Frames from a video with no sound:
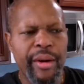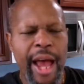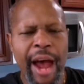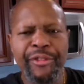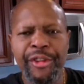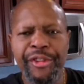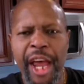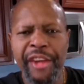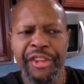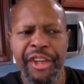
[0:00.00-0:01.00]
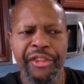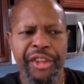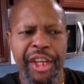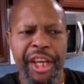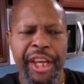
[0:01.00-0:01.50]
after tasting
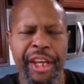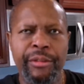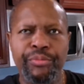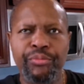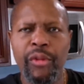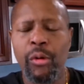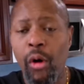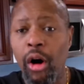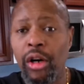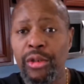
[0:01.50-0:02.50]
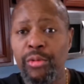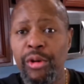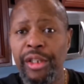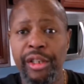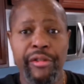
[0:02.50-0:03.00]
the
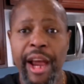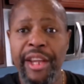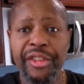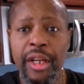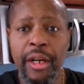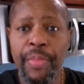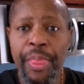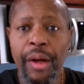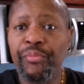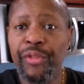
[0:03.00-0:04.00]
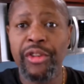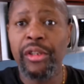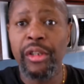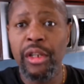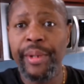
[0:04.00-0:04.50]
Walkerswood, the grace, there's a
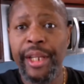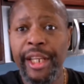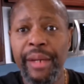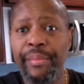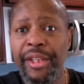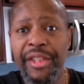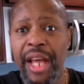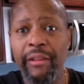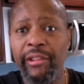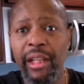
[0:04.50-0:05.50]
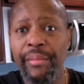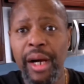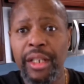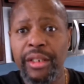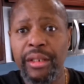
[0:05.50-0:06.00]
little bit of heat, but it's not really
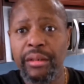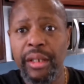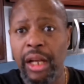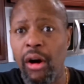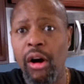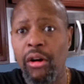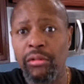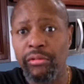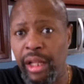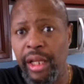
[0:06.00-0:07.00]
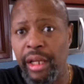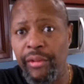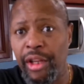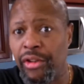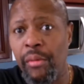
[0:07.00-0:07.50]
much at all, really.
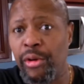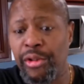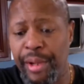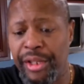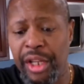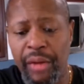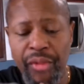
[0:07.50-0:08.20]
It's almost missing.